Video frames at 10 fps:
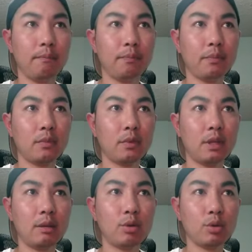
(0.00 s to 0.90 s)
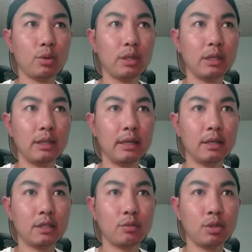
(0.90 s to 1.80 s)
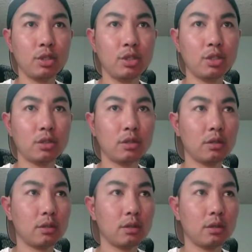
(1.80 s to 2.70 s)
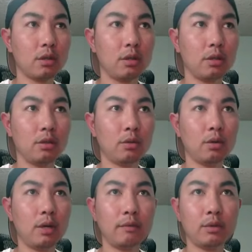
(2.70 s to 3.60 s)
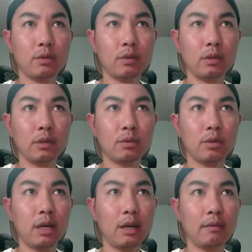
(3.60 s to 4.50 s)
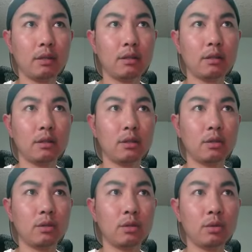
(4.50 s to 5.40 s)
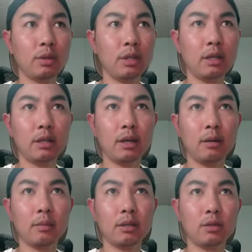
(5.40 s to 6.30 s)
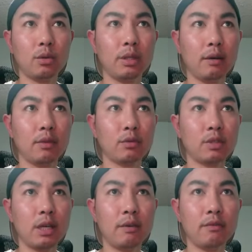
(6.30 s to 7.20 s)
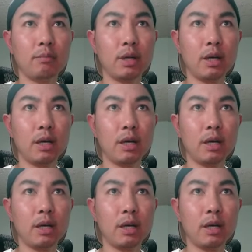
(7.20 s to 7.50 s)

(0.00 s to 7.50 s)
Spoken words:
Temporary layer switch. You don't have to. You don't have it. You don't need it. I mean, you already have those FM plus.